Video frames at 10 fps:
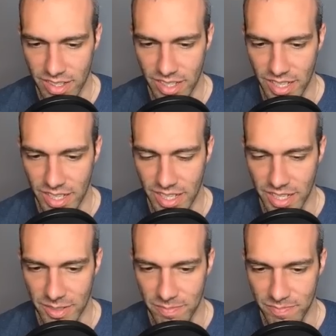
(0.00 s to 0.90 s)

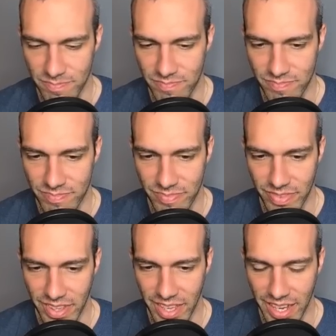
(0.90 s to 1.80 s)

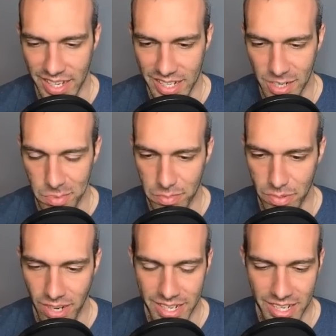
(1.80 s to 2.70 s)
Yeah, get a couple
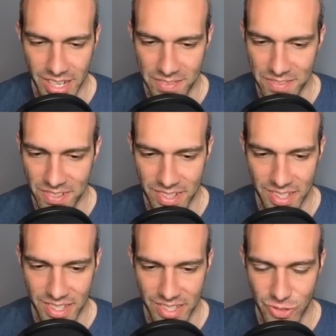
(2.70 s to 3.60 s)
brine off.
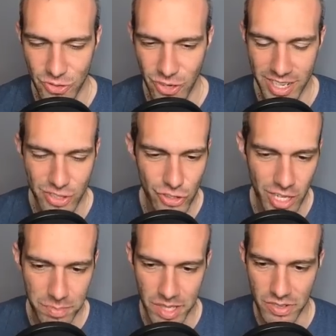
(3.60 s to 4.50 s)
Try to
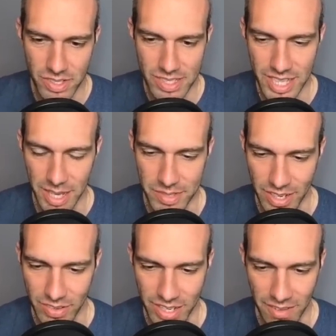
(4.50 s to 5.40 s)
chip that you can slap
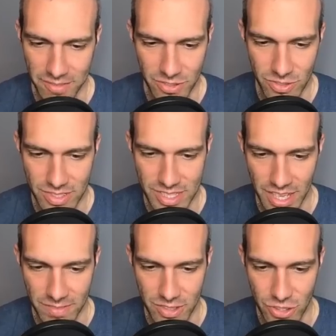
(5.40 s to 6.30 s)
down and have to
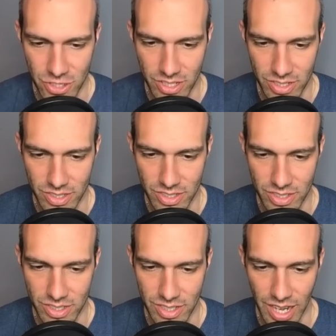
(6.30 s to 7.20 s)
save the shield.
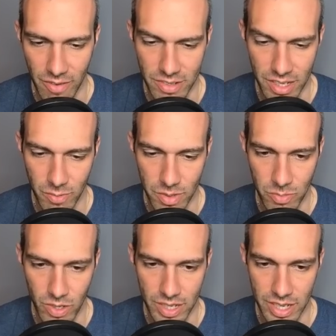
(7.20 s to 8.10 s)
I would have gone one
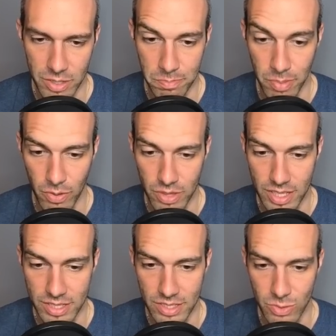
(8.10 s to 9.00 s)
more, and you both
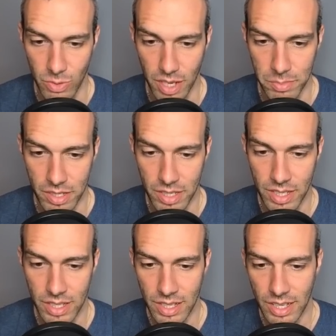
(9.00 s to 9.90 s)
instant swap.
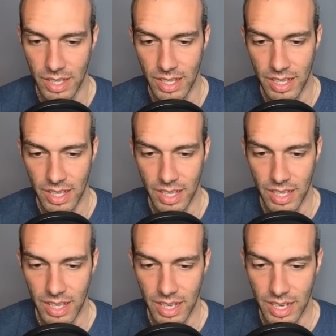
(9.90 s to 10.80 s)

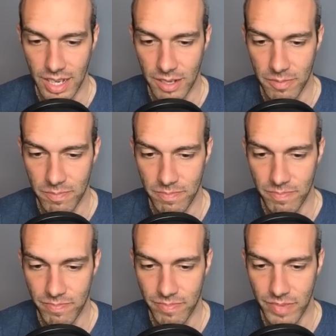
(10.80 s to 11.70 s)

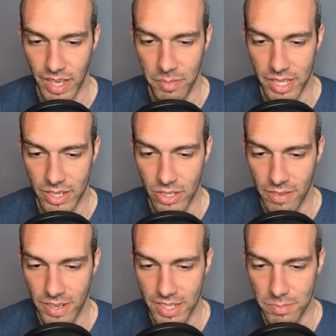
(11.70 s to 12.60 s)
I mean, they could have
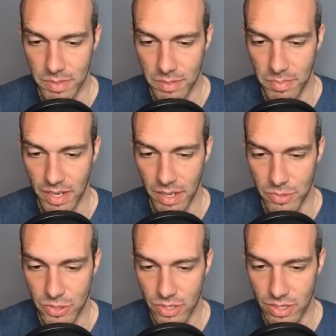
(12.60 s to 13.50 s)
Ice Beam, but I'm
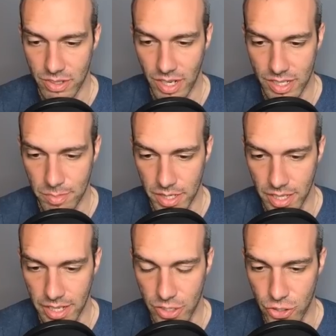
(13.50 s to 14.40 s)
sure they're not
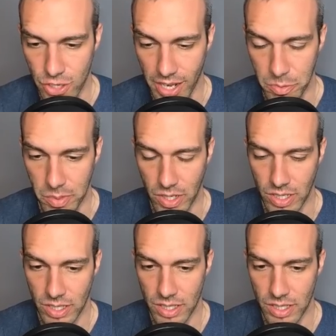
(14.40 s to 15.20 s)
expecting a Shadow Ball.